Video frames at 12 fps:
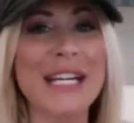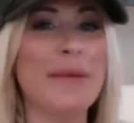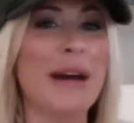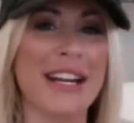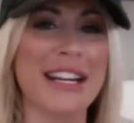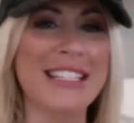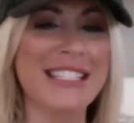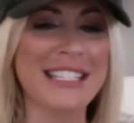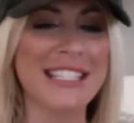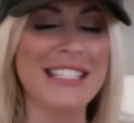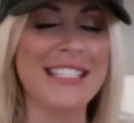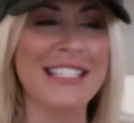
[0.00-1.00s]
about it.
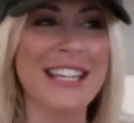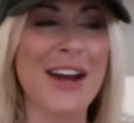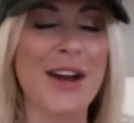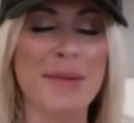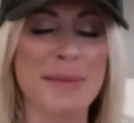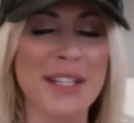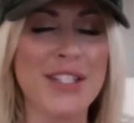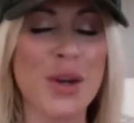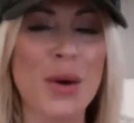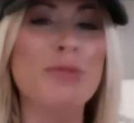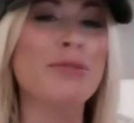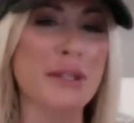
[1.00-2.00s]
It's
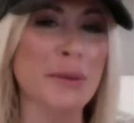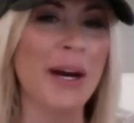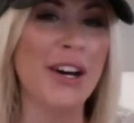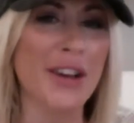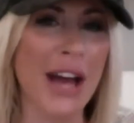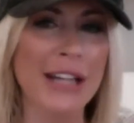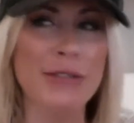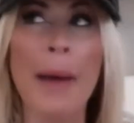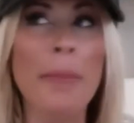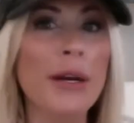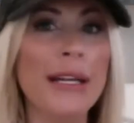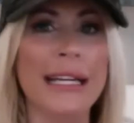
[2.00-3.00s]
going really well.
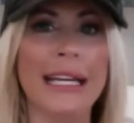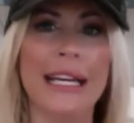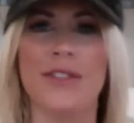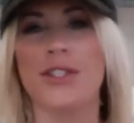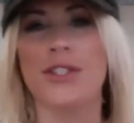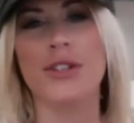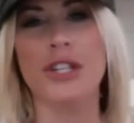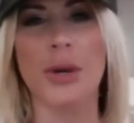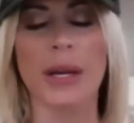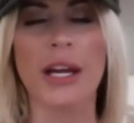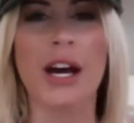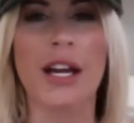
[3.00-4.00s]
I'm ready to get in the
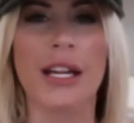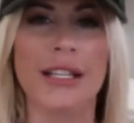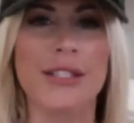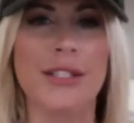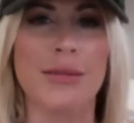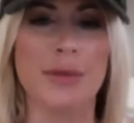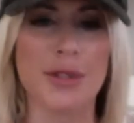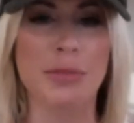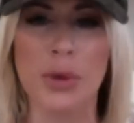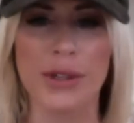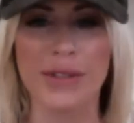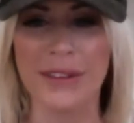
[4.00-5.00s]
studio and cut it is the most
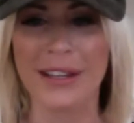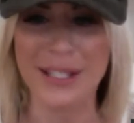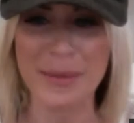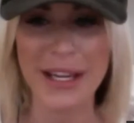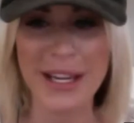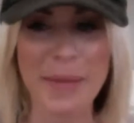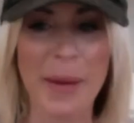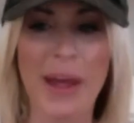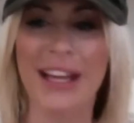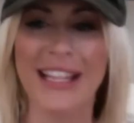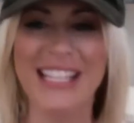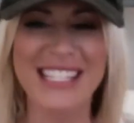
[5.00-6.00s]
important thing to me. I'm
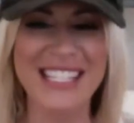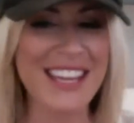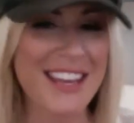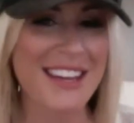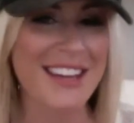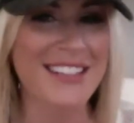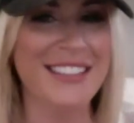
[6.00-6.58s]
like, let's get in.